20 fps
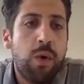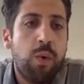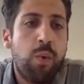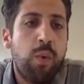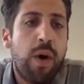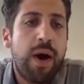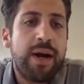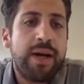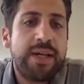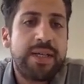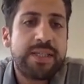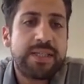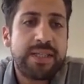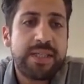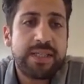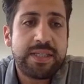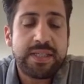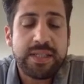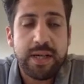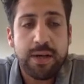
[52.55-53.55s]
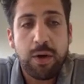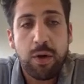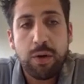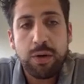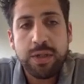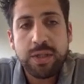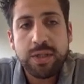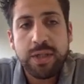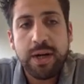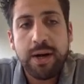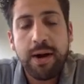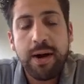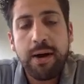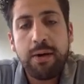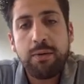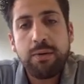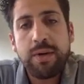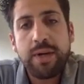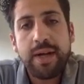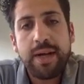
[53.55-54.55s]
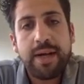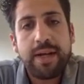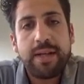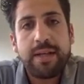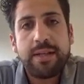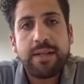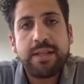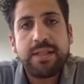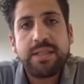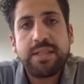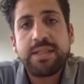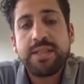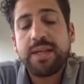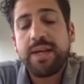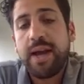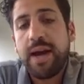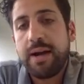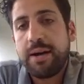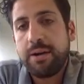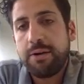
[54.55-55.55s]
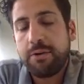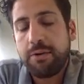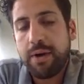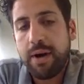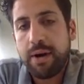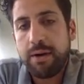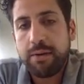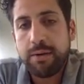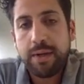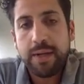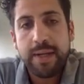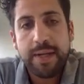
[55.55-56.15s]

One, it's an older crown, and this is a younger crown.